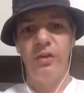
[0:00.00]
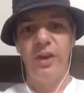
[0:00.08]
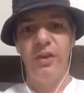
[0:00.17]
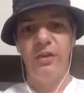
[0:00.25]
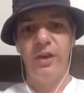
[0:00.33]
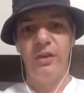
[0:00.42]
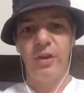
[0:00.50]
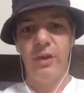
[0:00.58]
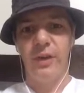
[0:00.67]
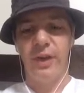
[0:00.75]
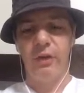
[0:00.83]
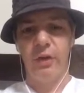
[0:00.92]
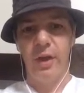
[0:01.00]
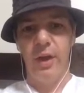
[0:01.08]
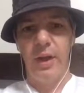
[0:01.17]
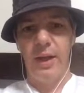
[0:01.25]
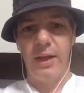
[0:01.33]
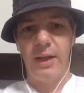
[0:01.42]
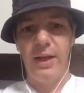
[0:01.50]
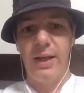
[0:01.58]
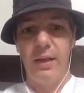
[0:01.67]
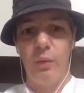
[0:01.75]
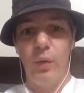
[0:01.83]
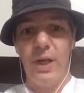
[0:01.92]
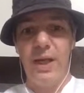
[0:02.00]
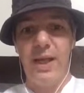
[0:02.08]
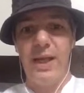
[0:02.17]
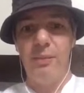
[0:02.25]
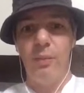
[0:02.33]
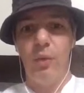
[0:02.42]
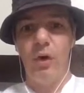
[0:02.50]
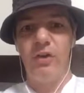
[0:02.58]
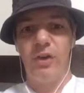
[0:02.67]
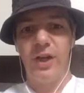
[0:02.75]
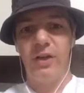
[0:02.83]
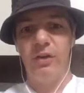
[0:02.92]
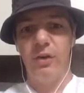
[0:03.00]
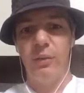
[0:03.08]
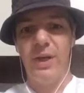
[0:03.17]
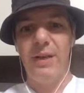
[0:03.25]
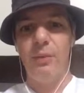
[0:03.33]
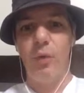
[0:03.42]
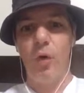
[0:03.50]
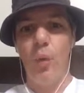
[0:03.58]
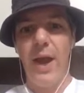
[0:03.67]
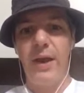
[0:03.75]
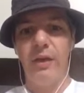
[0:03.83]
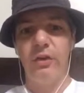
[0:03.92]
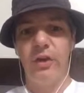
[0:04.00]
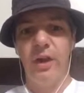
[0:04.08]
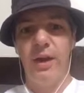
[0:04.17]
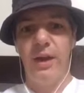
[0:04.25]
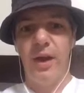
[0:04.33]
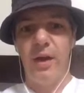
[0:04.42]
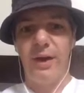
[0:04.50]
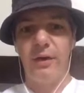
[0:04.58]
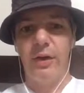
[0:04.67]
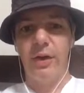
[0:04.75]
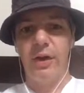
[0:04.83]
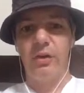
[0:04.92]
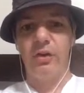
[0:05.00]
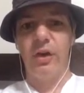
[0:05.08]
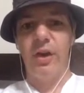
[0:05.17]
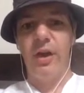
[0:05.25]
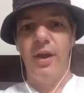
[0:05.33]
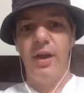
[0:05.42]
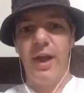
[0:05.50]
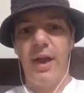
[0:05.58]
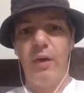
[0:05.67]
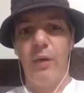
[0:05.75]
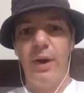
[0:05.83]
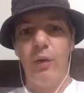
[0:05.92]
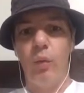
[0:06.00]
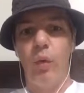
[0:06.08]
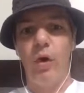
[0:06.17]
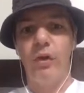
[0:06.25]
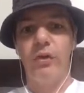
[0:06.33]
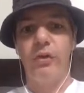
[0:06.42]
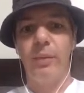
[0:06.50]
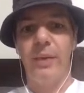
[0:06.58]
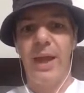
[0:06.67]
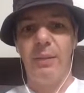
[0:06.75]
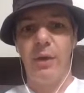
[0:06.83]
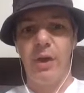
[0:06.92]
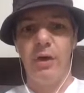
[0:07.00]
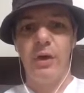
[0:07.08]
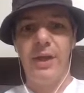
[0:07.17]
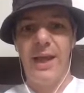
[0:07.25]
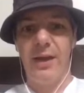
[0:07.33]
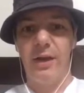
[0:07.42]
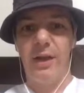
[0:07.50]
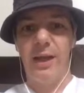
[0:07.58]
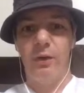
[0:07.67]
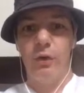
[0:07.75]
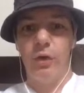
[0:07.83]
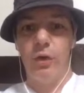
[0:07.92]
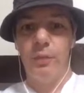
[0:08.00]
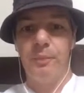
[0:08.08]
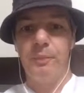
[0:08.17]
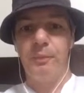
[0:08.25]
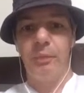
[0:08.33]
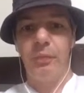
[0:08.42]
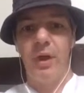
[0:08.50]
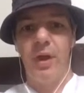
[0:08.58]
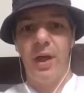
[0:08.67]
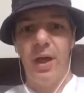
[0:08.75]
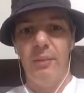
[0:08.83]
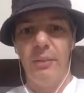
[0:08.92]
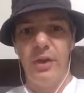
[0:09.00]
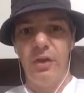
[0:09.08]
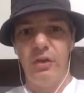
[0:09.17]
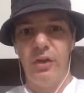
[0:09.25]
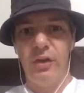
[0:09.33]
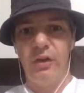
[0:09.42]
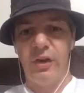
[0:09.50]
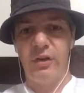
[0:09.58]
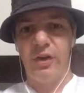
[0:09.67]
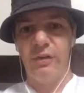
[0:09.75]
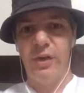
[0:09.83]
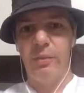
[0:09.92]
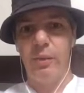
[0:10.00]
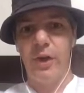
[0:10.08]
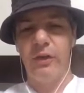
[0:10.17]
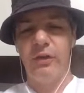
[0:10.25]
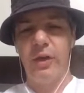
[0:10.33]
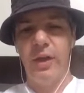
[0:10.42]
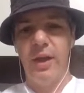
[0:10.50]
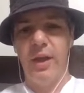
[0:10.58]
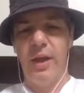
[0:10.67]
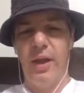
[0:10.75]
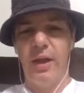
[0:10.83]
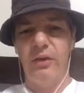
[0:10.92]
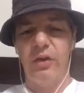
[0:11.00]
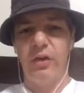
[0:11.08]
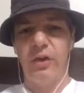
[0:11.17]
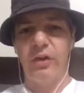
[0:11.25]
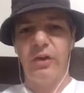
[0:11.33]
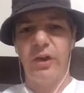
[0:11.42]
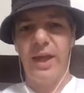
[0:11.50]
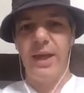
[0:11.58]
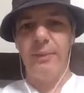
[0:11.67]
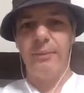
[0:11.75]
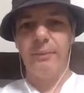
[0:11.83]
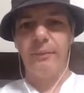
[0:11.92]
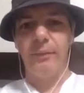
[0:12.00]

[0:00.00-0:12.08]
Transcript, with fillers: are suggesting these kind of things, clearly we need more education, we need more awareness around concussion and around what a scrum cap can, can and cannot do. Um, because this kind of stuff in the press uh, is just going to scare